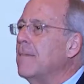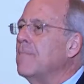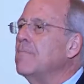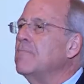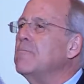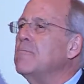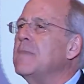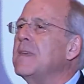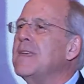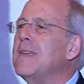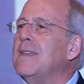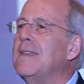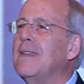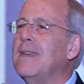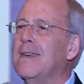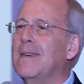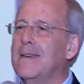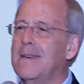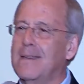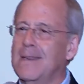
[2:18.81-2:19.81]

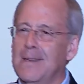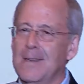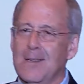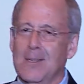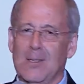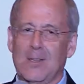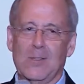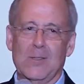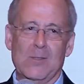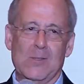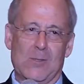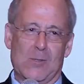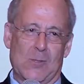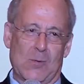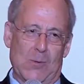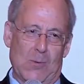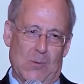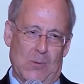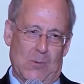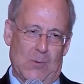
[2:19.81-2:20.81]
media
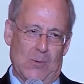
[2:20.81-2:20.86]
zoo.